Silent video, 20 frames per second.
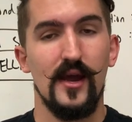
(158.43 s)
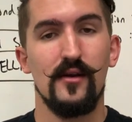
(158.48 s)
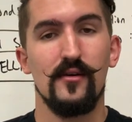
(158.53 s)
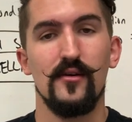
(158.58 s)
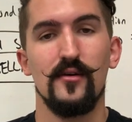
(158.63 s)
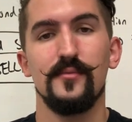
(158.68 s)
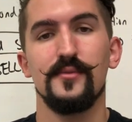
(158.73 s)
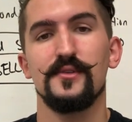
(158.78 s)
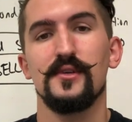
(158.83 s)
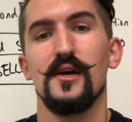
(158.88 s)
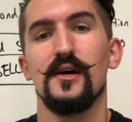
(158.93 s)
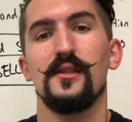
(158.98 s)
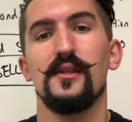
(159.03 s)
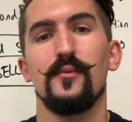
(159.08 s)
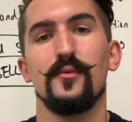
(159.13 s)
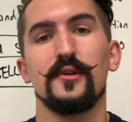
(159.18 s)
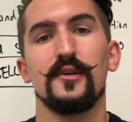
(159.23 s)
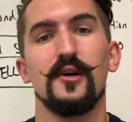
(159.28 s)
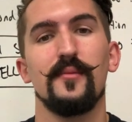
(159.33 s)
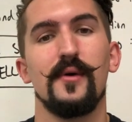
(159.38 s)
Arabs
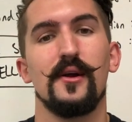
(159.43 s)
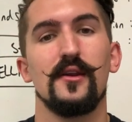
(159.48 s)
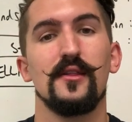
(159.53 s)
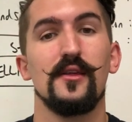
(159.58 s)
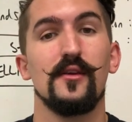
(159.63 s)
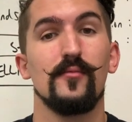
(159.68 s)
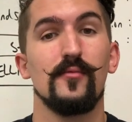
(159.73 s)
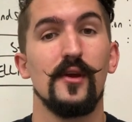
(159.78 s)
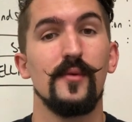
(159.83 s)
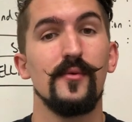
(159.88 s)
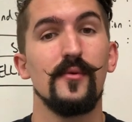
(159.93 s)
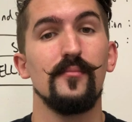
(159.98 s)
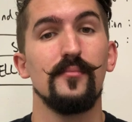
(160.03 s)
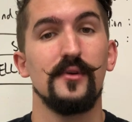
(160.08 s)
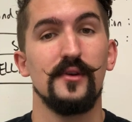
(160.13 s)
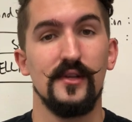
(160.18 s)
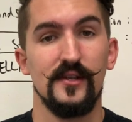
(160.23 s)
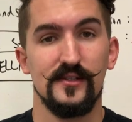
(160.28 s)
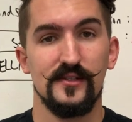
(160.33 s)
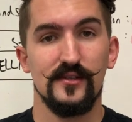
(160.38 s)
that would come out of the Arabian
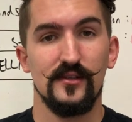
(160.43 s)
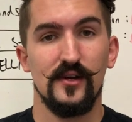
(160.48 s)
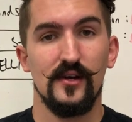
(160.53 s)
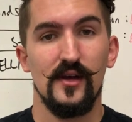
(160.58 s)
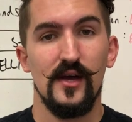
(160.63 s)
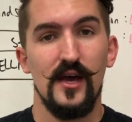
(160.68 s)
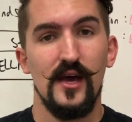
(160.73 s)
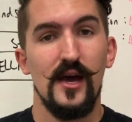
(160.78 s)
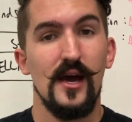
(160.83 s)
Peninsula.